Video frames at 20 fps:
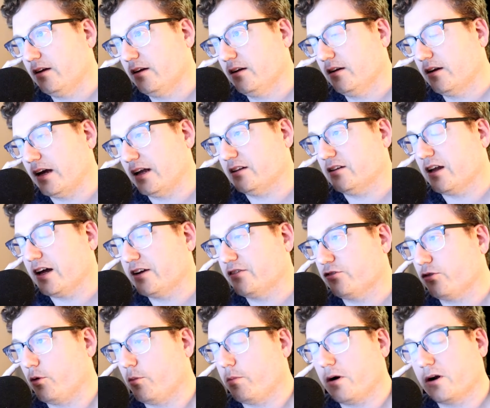And life
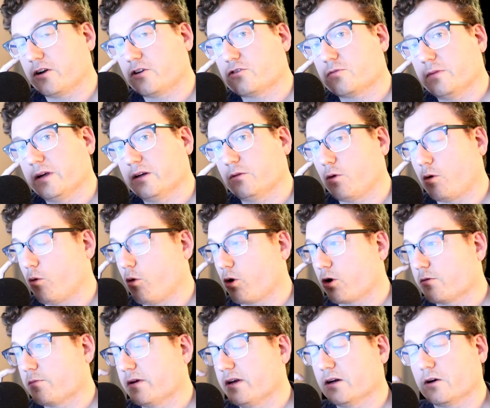will punish me and reward
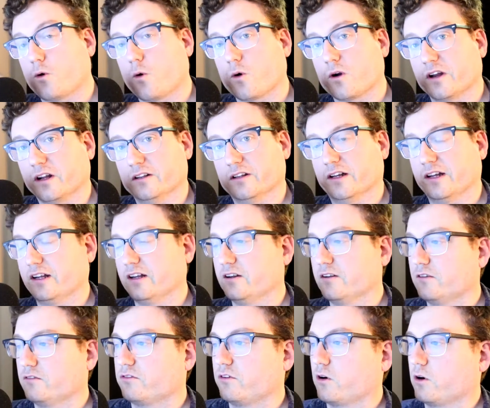me accordingly
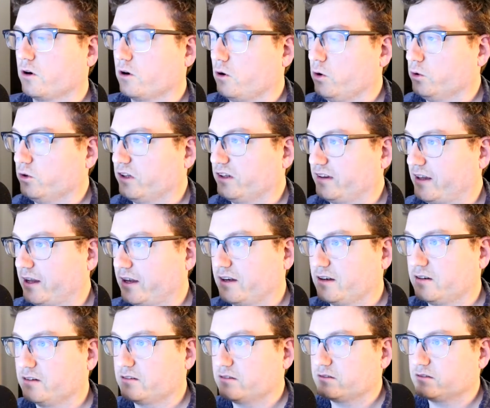for holding that
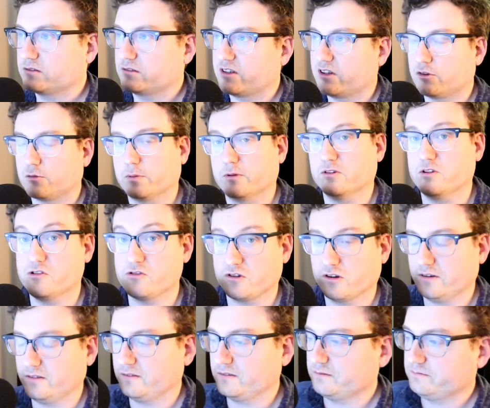
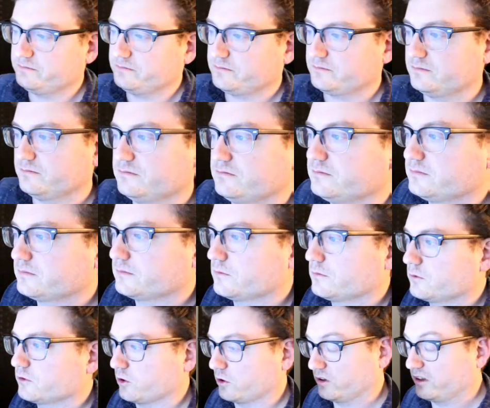disposition.
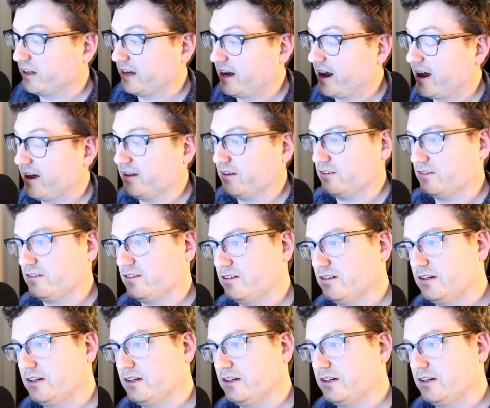Certainly it has.